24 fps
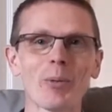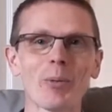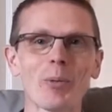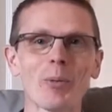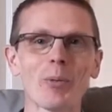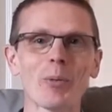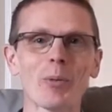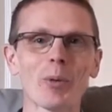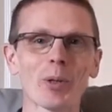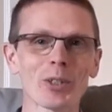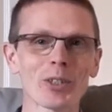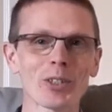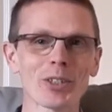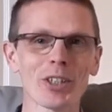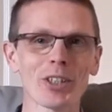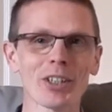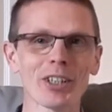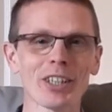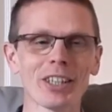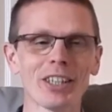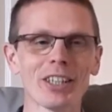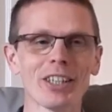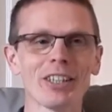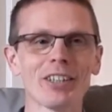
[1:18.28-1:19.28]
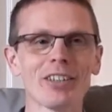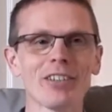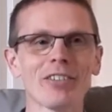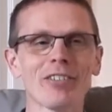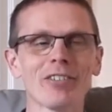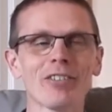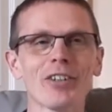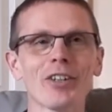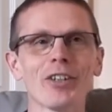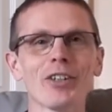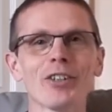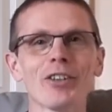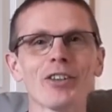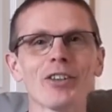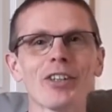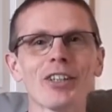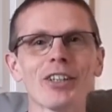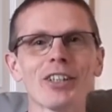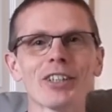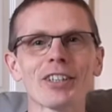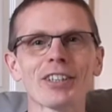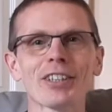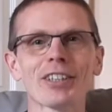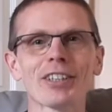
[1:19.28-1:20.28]
One study found
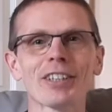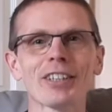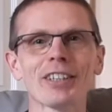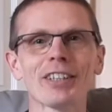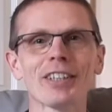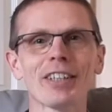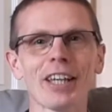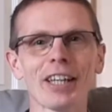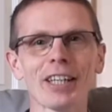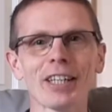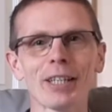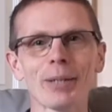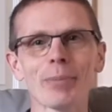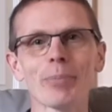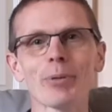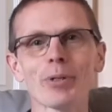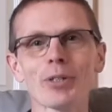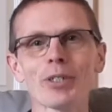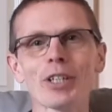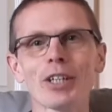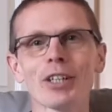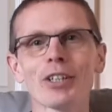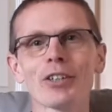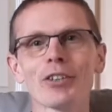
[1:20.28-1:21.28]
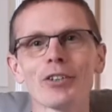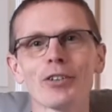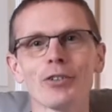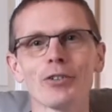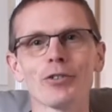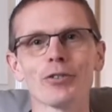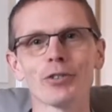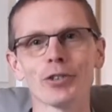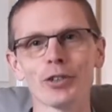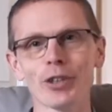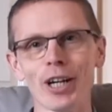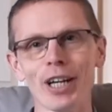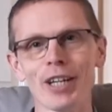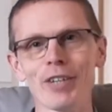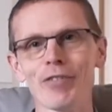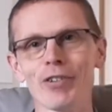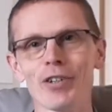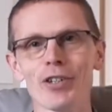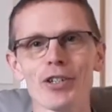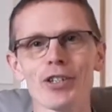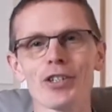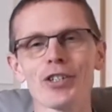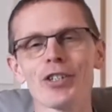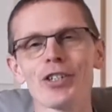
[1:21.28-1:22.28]
that 90% of
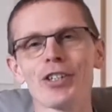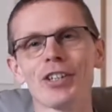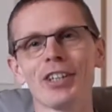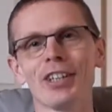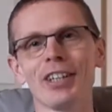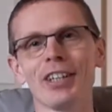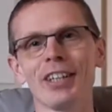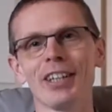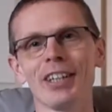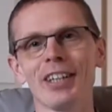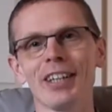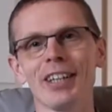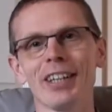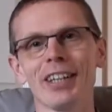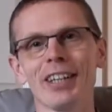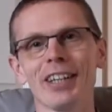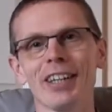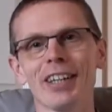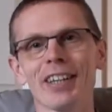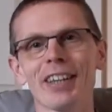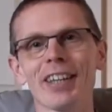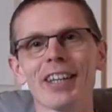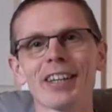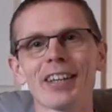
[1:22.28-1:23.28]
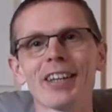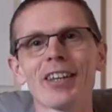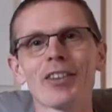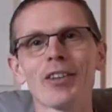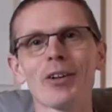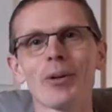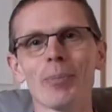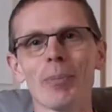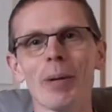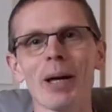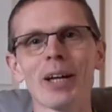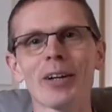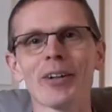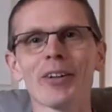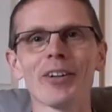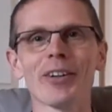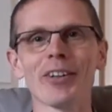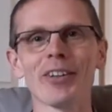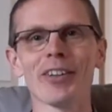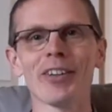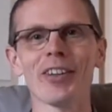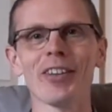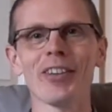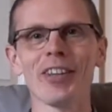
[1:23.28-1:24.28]
drivers think that they're better
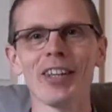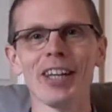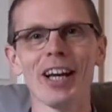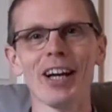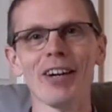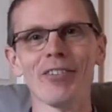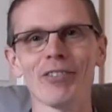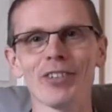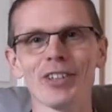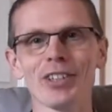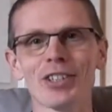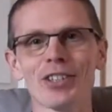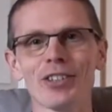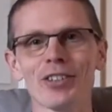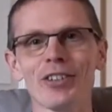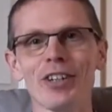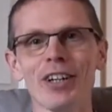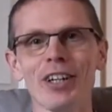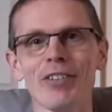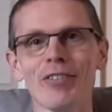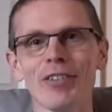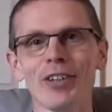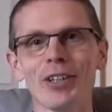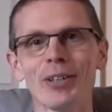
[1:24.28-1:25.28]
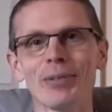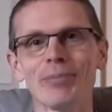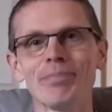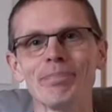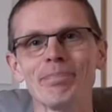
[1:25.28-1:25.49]
than the average driver.